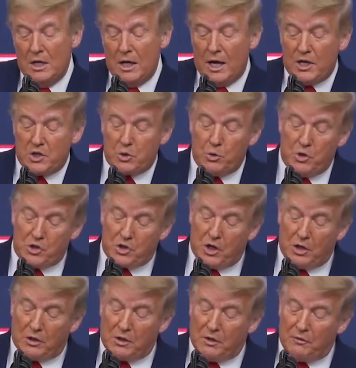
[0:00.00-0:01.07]
as a
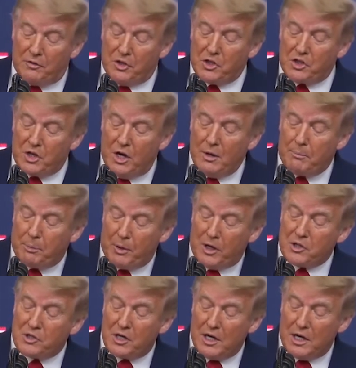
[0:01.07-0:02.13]
result of this
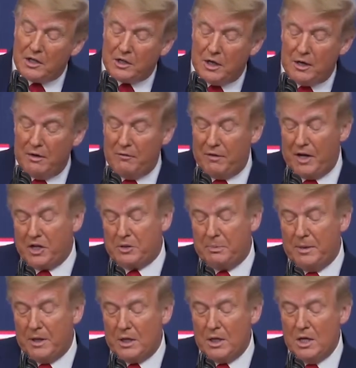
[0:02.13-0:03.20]
unprecedented
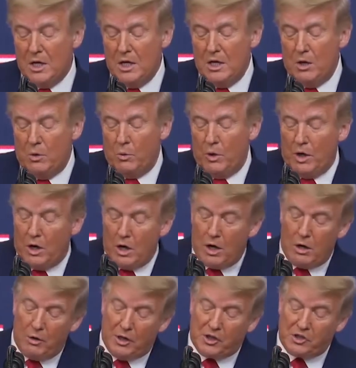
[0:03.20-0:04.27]
investment, we
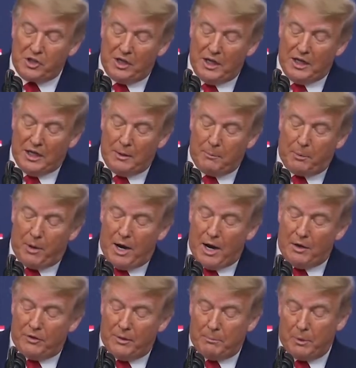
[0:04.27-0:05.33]
are exceedingly
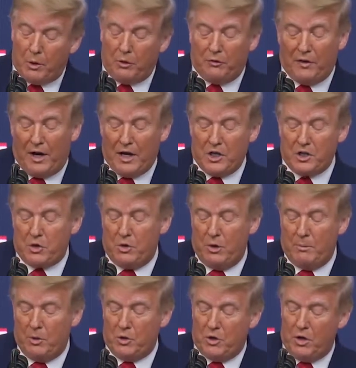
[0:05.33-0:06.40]
proud that both Pfizer
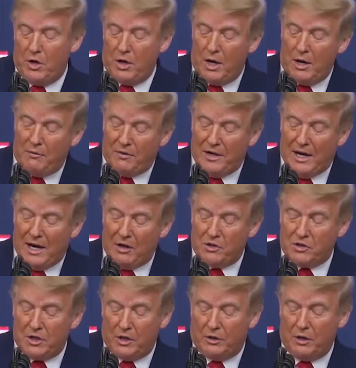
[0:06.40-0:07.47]
and Moderna have
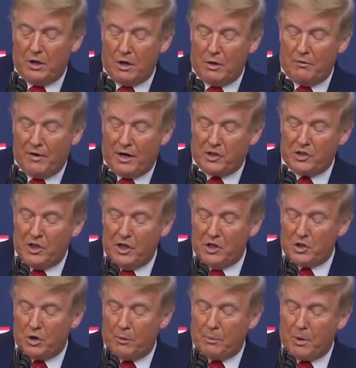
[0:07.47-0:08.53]
announced that their
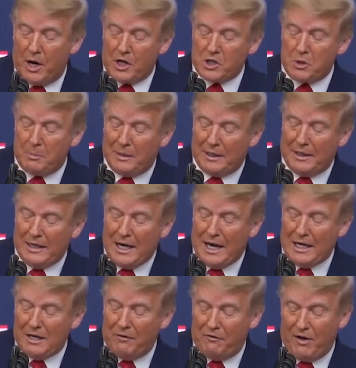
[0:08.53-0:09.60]
vaccines are approximately
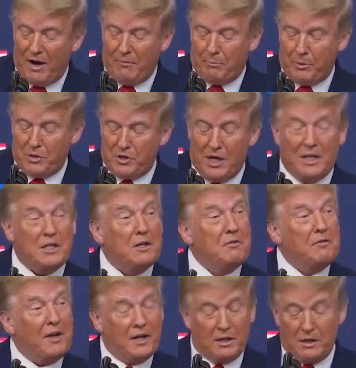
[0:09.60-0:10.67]
95%
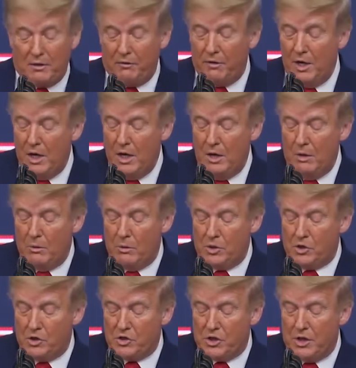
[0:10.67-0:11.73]
effective,
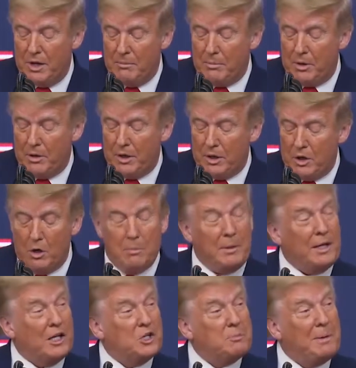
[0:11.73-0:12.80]
which is a number that
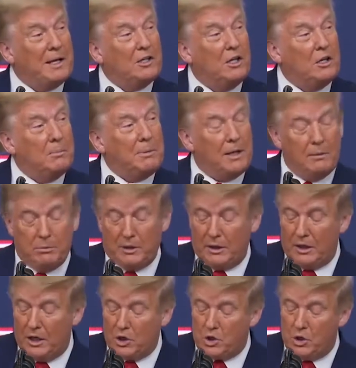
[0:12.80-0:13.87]
nobody expected to be able to
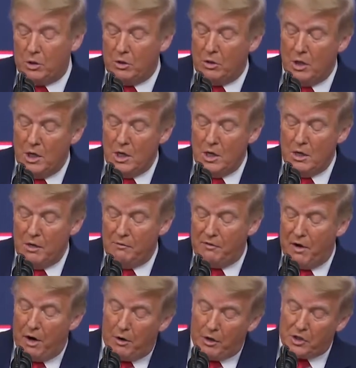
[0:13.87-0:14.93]
get to,
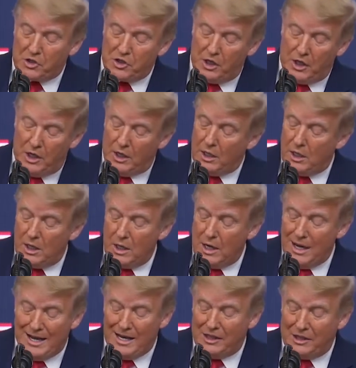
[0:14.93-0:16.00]
far exceeding
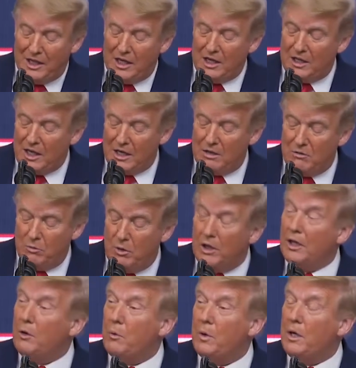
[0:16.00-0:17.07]
anything that
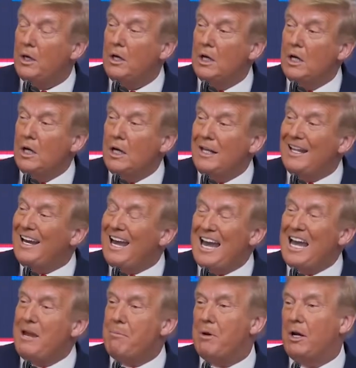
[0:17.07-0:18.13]
really we that
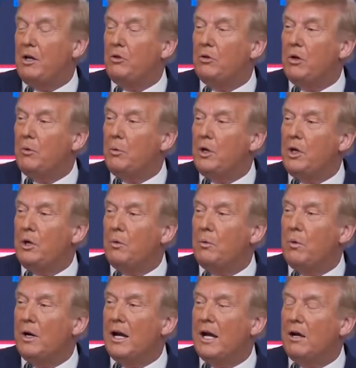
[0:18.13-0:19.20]
anybody thought. We
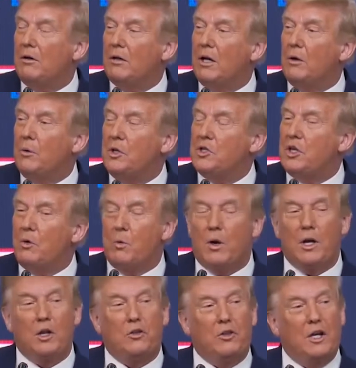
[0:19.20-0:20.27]
went out and we said, "What
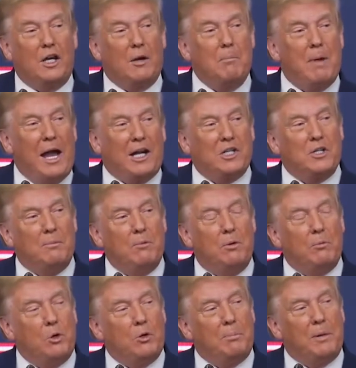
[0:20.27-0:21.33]
do you think a
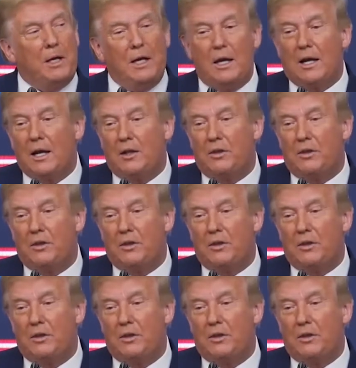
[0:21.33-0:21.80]
maximum would be?" And I